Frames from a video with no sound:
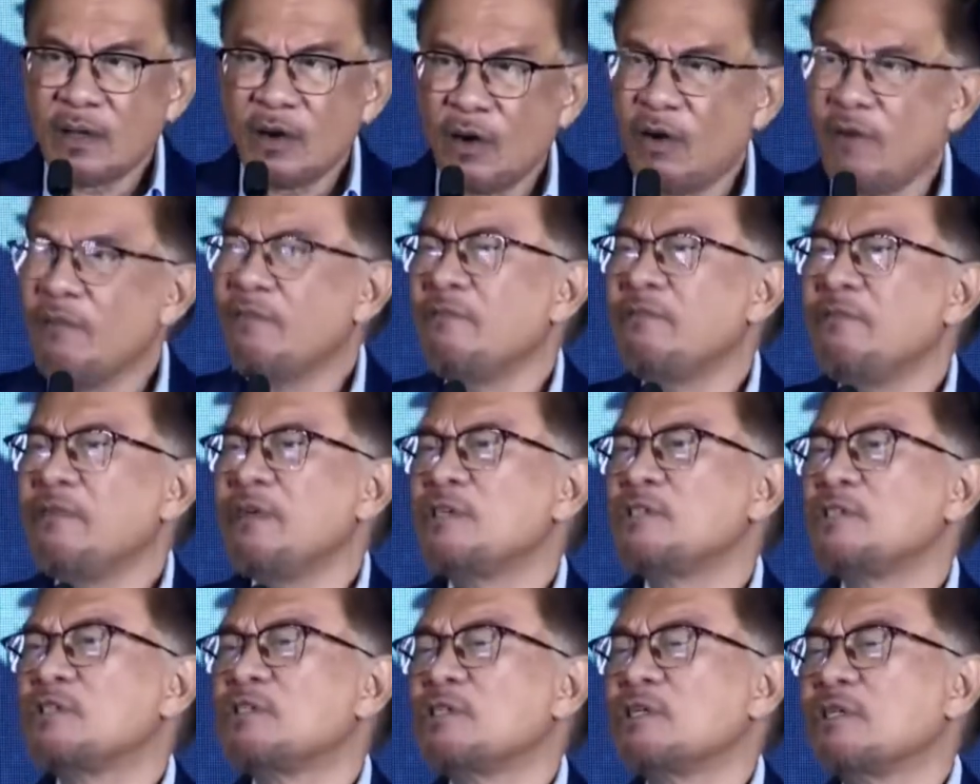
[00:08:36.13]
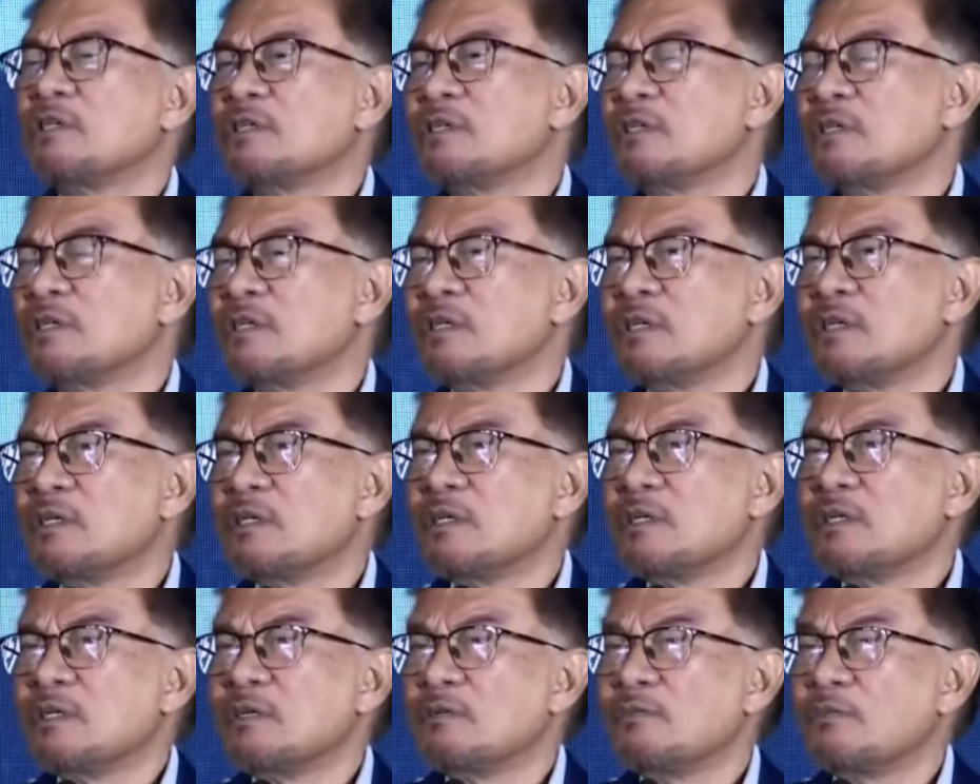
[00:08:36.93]
of vision
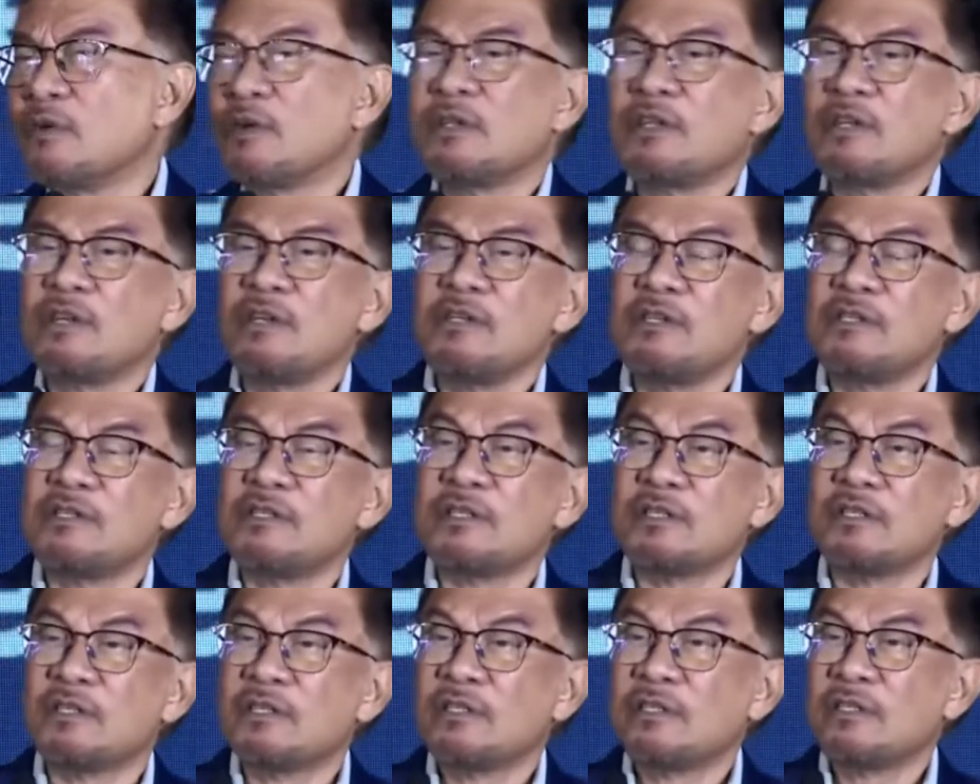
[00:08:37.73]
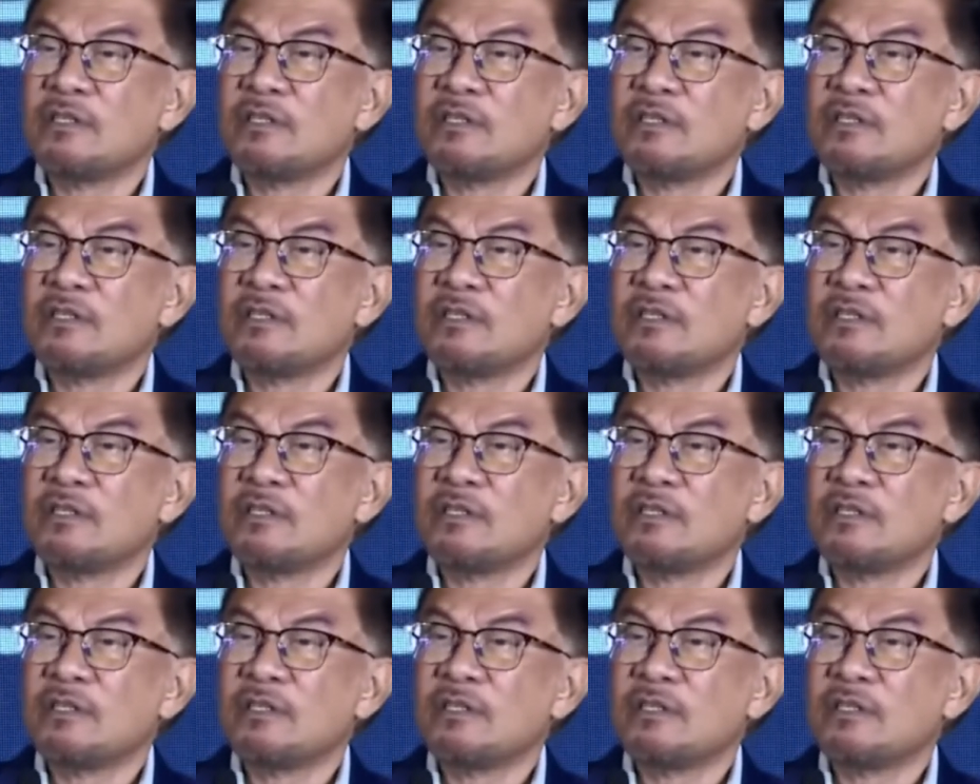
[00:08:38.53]
for the region.